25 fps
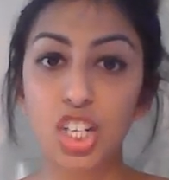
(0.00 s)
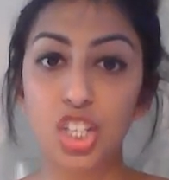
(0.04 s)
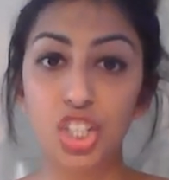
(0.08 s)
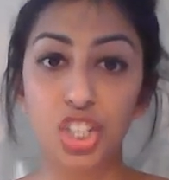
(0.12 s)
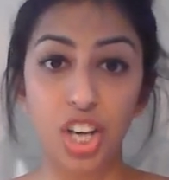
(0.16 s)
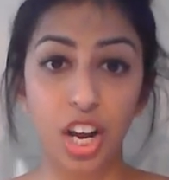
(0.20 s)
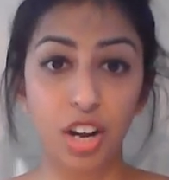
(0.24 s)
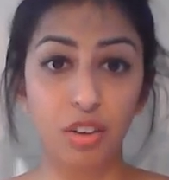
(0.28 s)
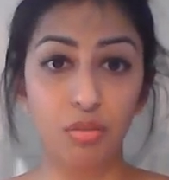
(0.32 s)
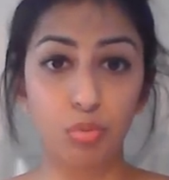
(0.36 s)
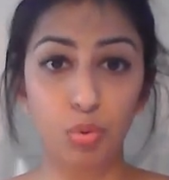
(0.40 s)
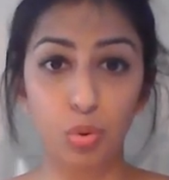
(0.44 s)

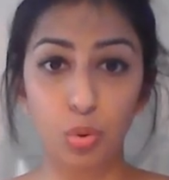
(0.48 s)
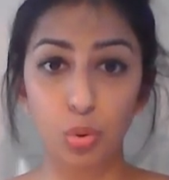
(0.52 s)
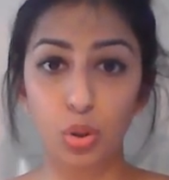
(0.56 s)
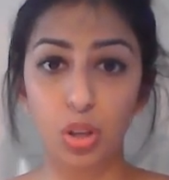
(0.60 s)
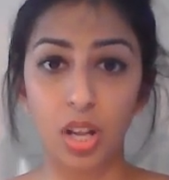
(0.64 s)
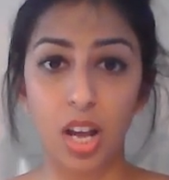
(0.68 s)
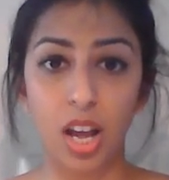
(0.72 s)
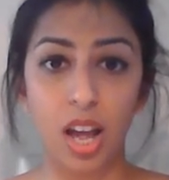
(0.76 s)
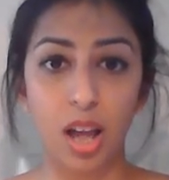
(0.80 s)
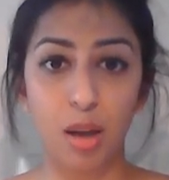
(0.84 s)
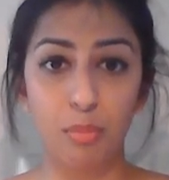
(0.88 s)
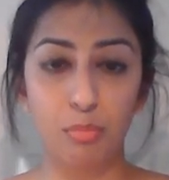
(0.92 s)

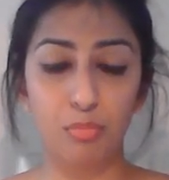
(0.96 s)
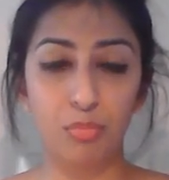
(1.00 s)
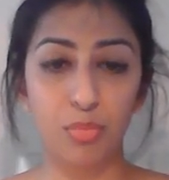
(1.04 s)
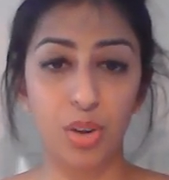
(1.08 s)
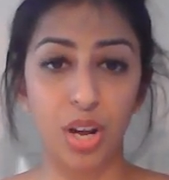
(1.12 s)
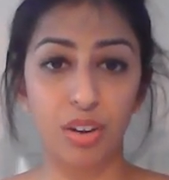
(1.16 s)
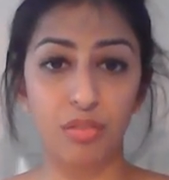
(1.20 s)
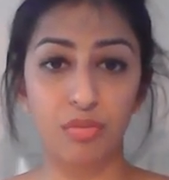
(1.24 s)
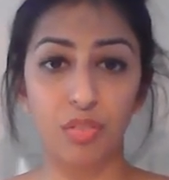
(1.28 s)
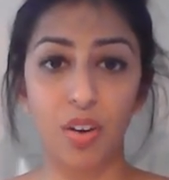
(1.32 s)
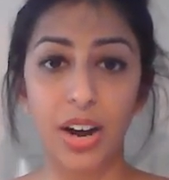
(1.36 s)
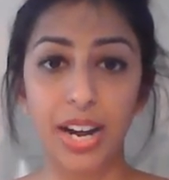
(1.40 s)
General
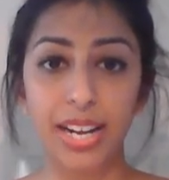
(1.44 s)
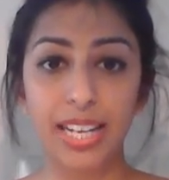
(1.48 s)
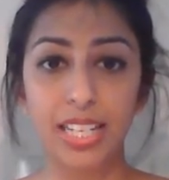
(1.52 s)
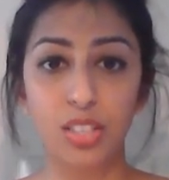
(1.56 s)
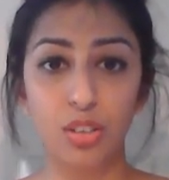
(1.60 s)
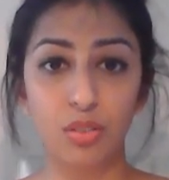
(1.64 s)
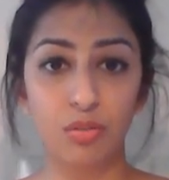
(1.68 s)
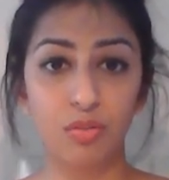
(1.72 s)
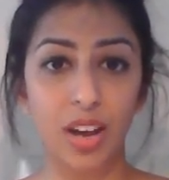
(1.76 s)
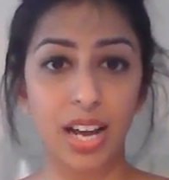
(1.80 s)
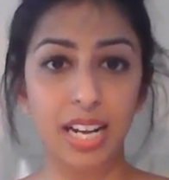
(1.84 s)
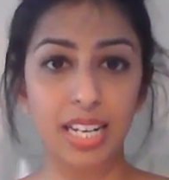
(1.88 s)

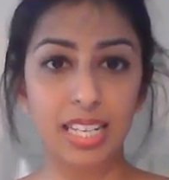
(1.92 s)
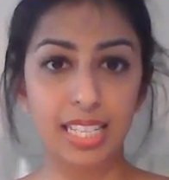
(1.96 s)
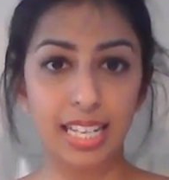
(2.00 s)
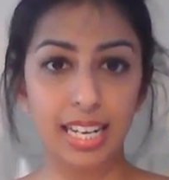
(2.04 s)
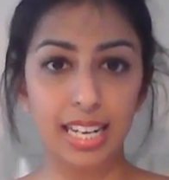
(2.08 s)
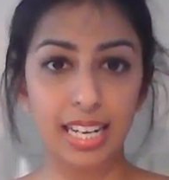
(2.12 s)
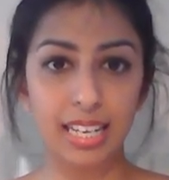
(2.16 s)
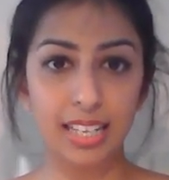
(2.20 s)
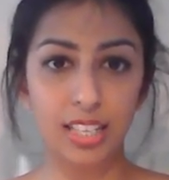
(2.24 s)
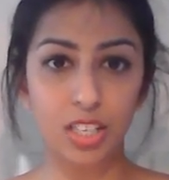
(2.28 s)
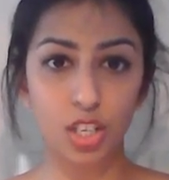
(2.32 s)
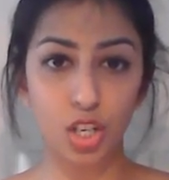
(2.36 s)
advice on
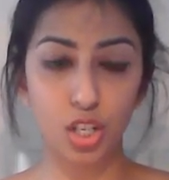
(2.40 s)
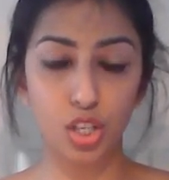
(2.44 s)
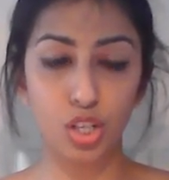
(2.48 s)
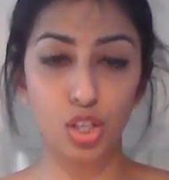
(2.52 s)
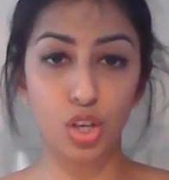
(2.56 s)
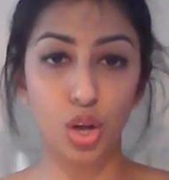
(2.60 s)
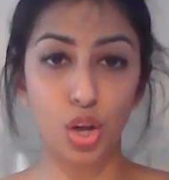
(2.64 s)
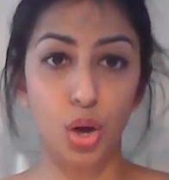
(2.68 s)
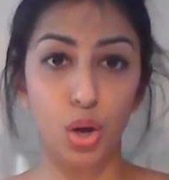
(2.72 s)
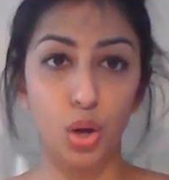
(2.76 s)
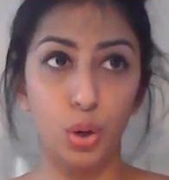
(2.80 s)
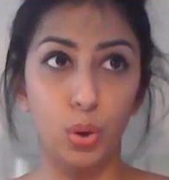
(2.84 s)
vaccines.
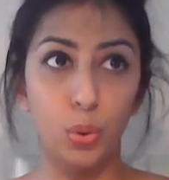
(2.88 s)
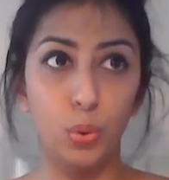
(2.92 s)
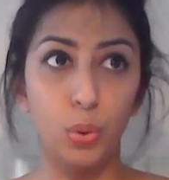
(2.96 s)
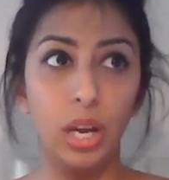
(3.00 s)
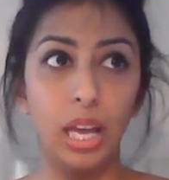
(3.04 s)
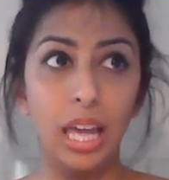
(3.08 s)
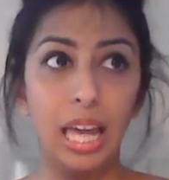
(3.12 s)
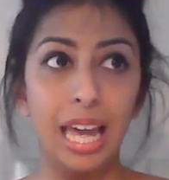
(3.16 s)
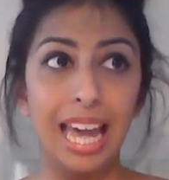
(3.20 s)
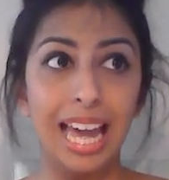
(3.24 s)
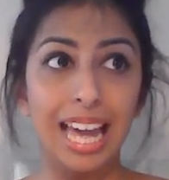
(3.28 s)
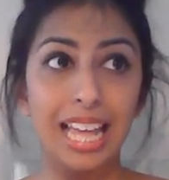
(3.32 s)
So
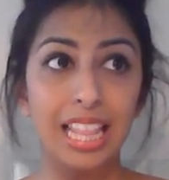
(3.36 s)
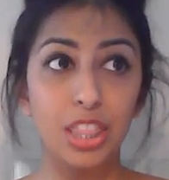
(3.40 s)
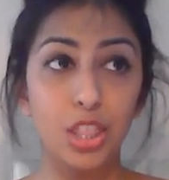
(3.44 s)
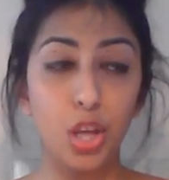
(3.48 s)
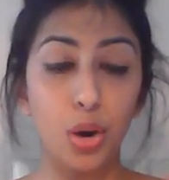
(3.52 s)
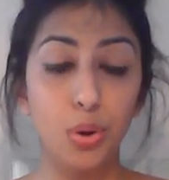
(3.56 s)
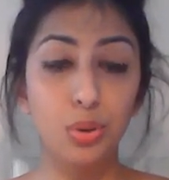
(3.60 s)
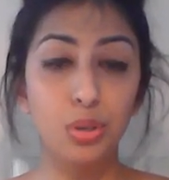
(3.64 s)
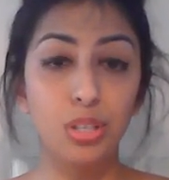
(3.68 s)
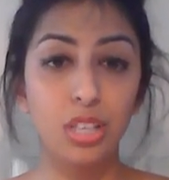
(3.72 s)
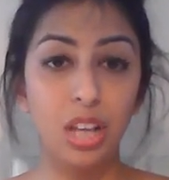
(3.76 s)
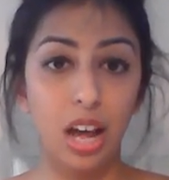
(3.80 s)

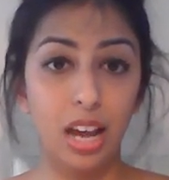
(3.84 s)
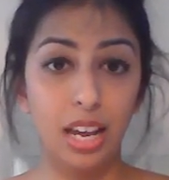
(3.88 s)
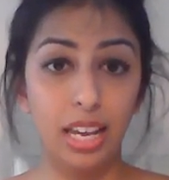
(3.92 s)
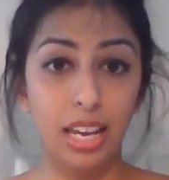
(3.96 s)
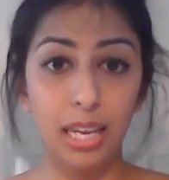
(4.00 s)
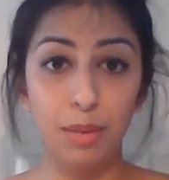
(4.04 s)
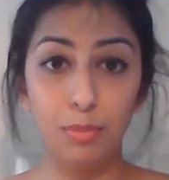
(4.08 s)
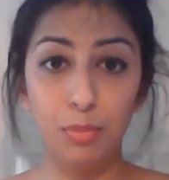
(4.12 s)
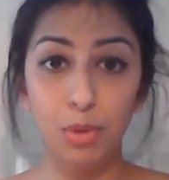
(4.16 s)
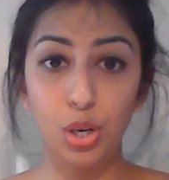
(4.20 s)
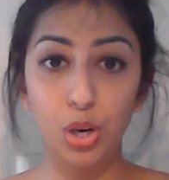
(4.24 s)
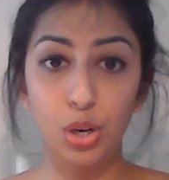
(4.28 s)
those that are
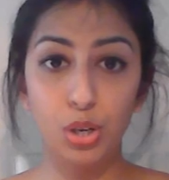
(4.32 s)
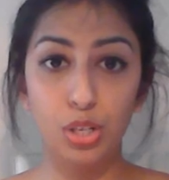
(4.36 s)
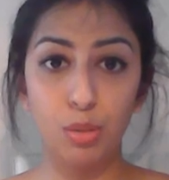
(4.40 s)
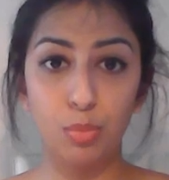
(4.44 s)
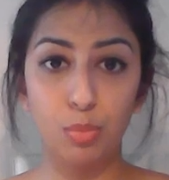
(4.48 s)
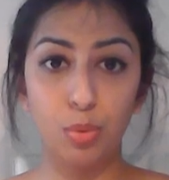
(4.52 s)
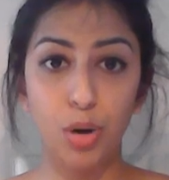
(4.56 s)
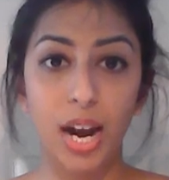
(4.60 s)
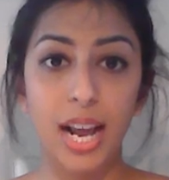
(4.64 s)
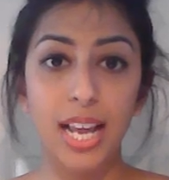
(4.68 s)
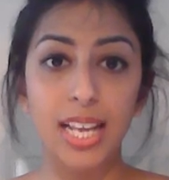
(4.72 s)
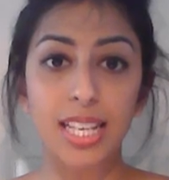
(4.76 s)

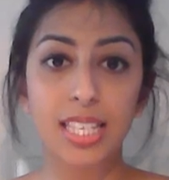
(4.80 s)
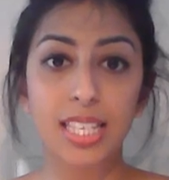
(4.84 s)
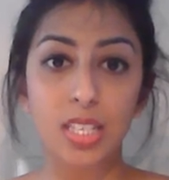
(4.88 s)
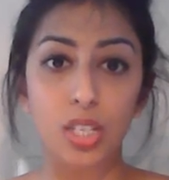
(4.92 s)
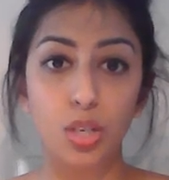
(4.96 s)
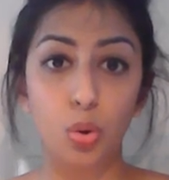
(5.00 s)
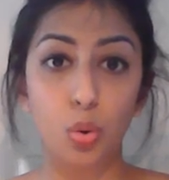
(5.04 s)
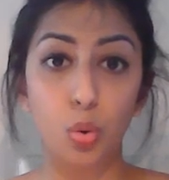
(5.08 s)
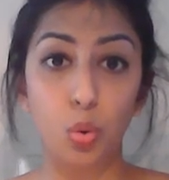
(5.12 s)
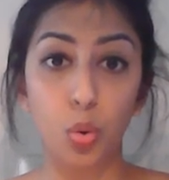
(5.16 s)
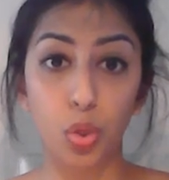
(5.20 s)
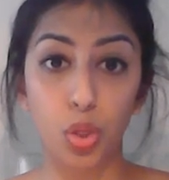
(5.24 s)

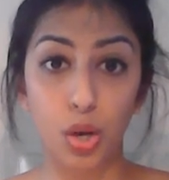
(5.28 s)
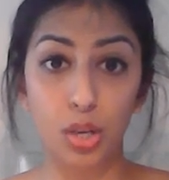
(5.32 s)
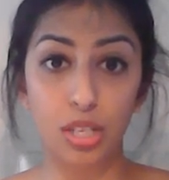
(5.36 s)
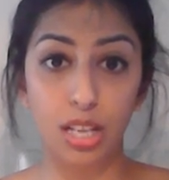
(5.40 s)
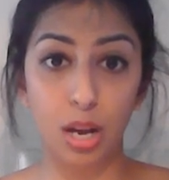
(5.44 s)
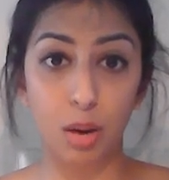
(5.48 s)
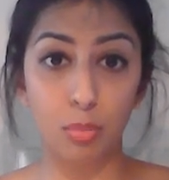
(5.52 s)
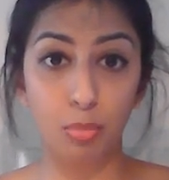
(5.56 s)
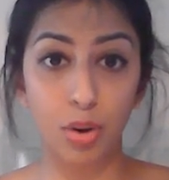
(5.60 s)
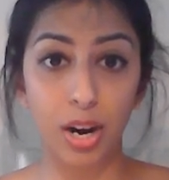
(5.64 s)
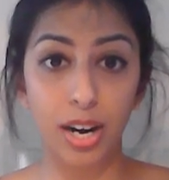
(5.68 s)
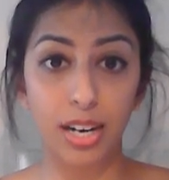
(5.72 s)
immunosuppressed or those
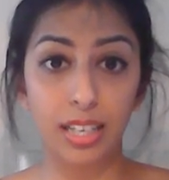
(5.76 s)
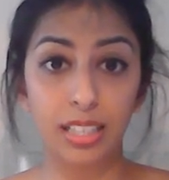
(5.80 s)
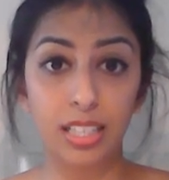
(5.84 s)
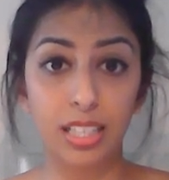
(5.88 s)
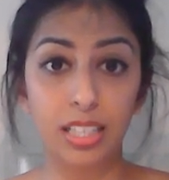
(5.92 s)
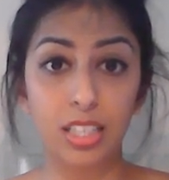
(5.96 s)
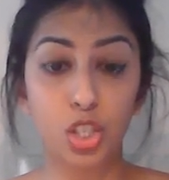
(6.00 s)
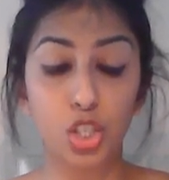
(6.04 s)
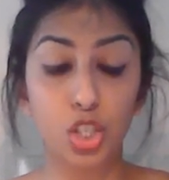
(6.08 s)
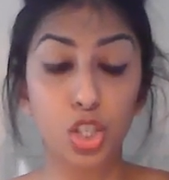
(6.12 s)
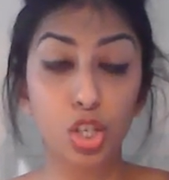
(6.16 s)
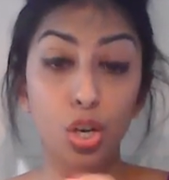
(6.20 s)
that are
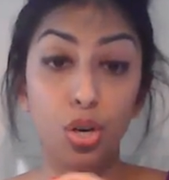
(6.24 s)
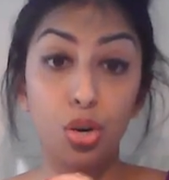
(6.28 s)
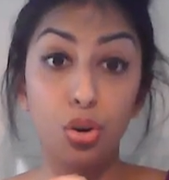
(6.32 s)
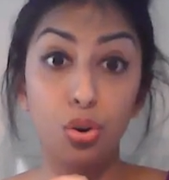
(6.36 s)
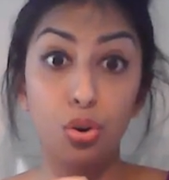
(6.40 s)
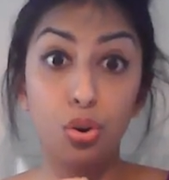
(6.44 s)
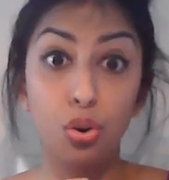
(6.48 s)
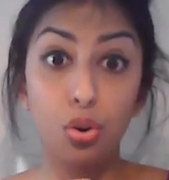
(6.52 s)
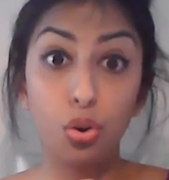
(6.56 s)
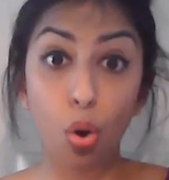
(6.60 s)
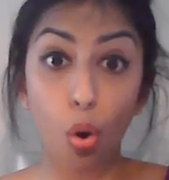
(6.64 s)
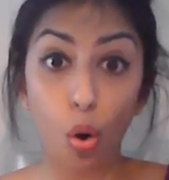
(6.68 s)
pregnant should
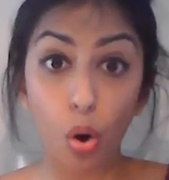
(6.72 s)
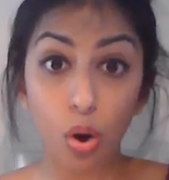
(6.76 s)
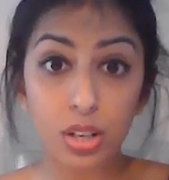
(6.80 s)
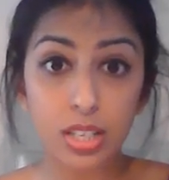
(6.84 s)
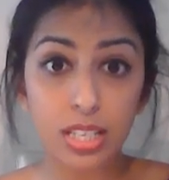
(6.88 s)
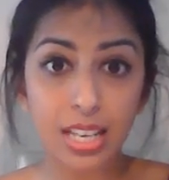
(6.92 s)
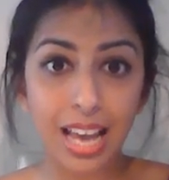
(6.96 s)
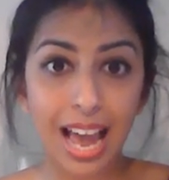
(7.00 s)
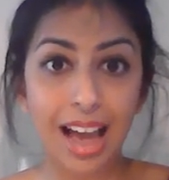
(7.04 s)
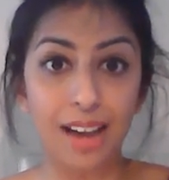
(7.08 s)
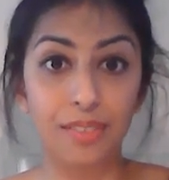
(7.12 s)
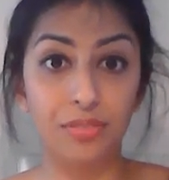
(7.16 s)

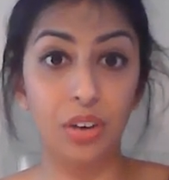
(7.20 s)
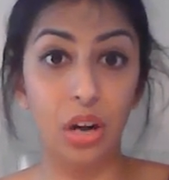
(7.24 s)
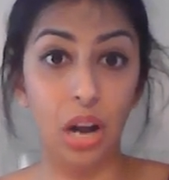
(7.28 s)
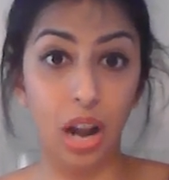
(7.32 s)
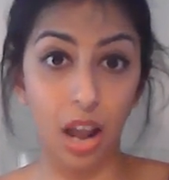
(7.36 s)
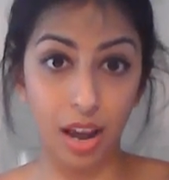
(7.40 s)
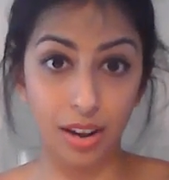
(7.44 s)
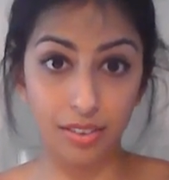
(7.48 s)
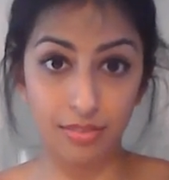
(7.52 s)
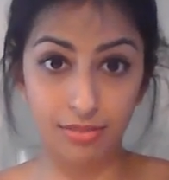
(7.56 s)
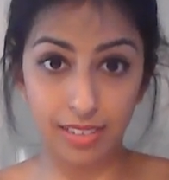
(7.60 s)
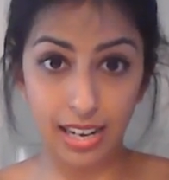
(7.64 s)
not have
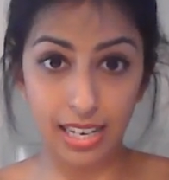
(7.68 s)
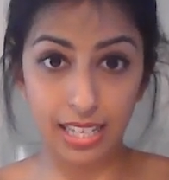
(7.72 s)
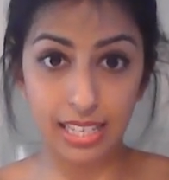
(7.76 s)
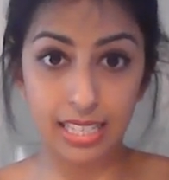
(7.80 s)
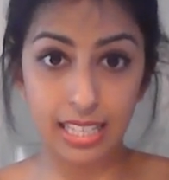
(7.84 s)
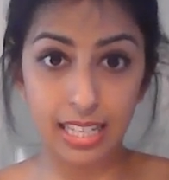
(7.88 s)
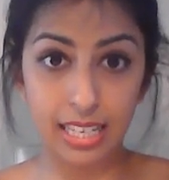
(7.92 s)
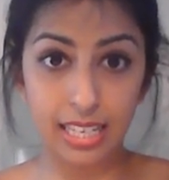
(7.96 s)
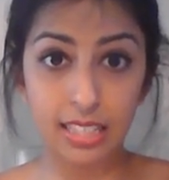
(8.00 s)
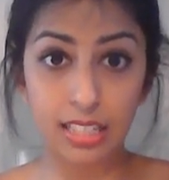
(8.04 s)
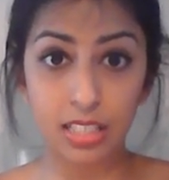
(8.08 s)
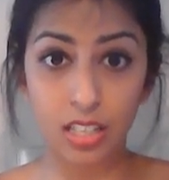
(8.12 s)
live
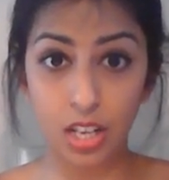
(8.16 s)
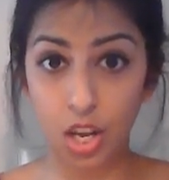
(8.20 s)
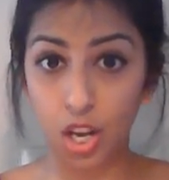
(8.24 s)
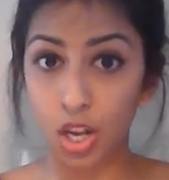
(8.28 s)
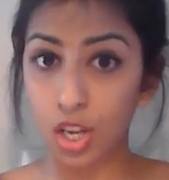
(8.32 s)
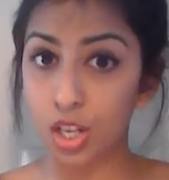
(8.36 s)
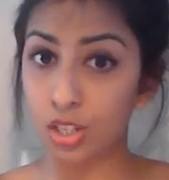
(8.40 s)
vaccines.